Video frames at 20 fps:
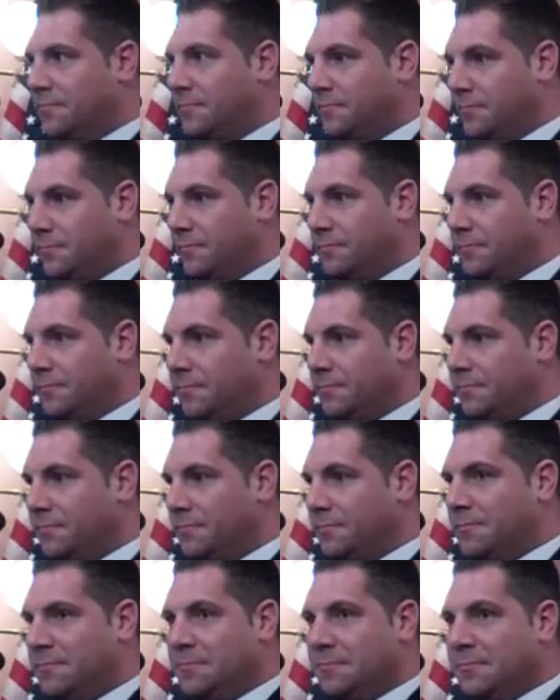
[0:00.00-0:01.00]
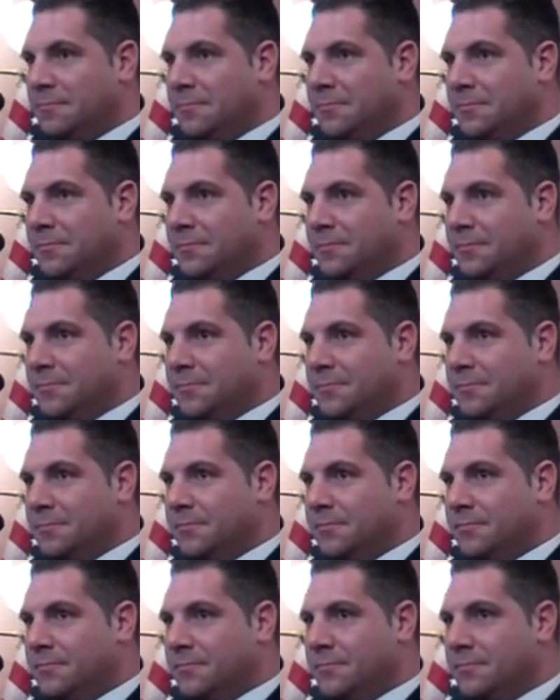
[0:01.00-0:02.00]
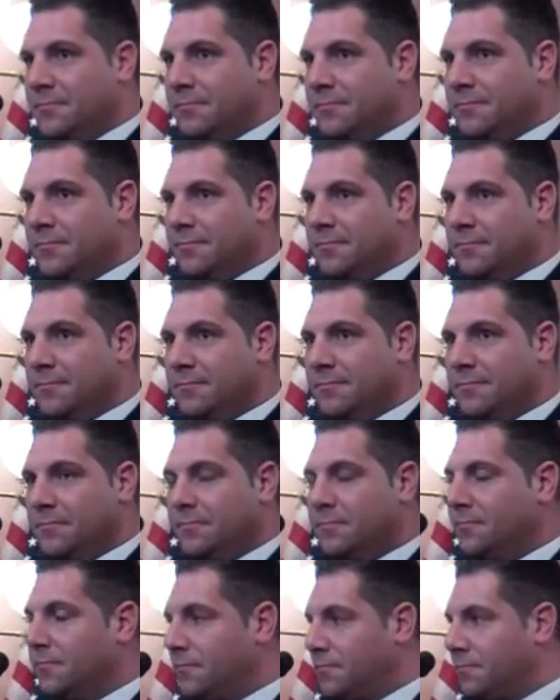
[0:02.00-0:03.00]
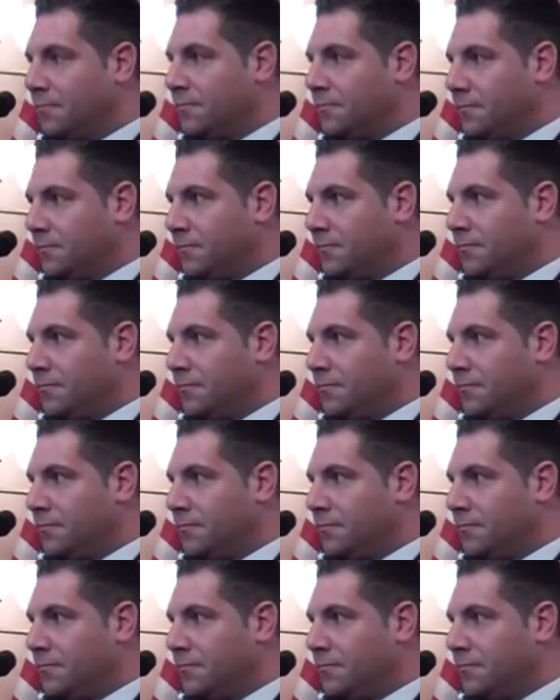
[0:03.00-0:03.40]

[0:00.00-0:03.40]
No words are spoken by the person on screen.